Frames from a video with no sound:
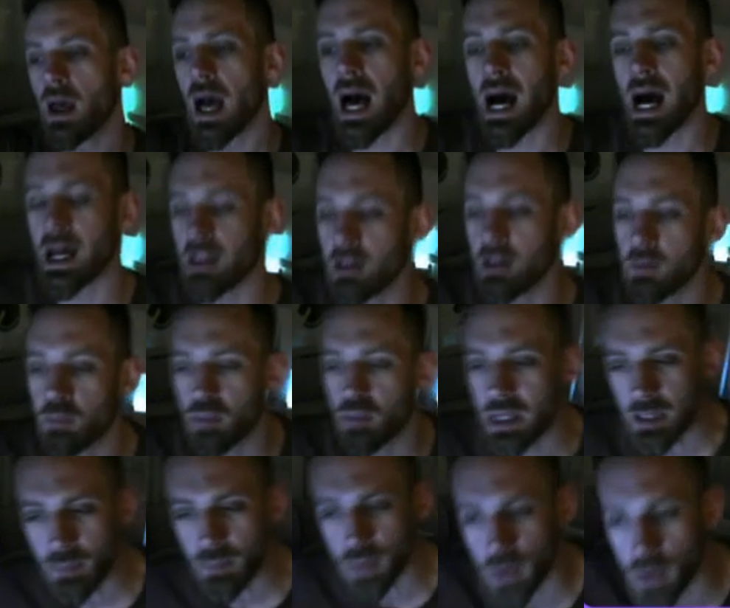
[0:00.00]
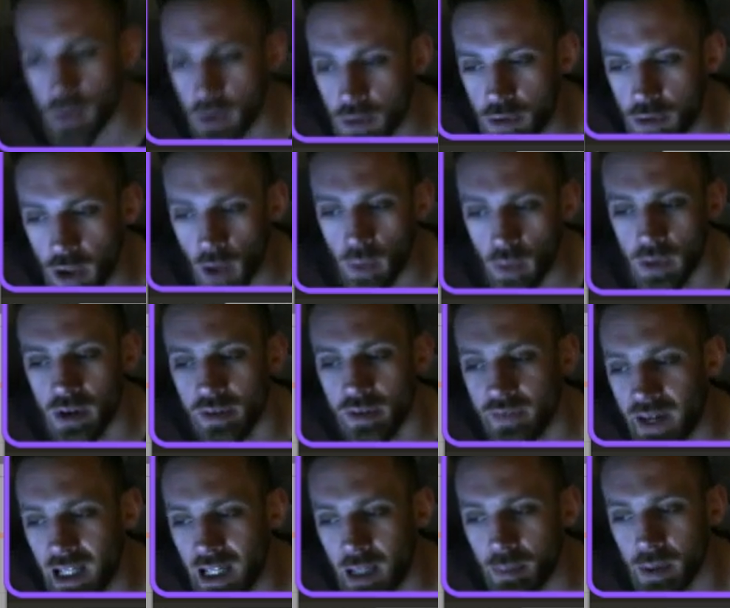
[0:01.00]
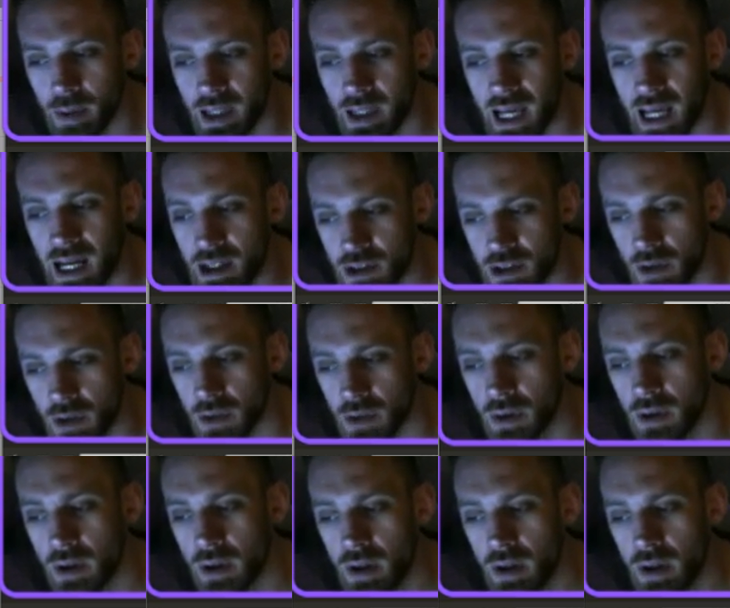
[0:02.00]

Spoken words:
And people don't develop and castle.